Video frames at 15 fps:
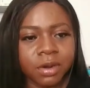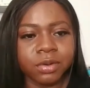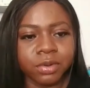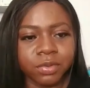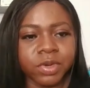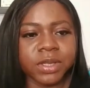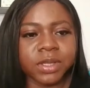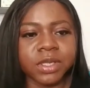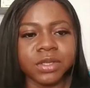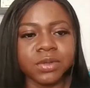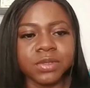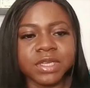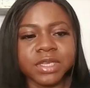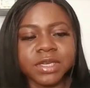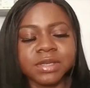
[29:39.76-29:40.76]
really
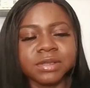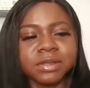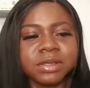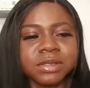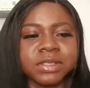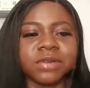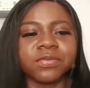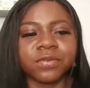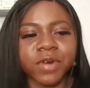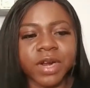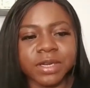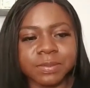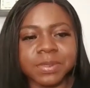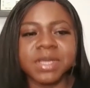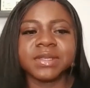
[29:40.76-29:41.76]
using
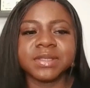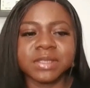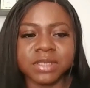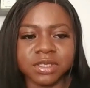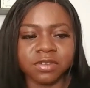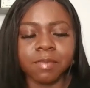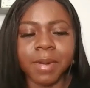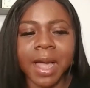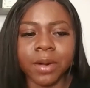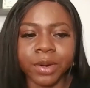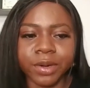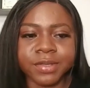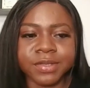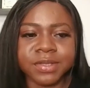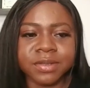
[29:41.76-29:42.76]
different PST of
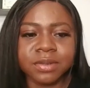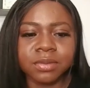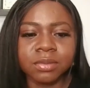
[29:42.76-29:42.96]
powders?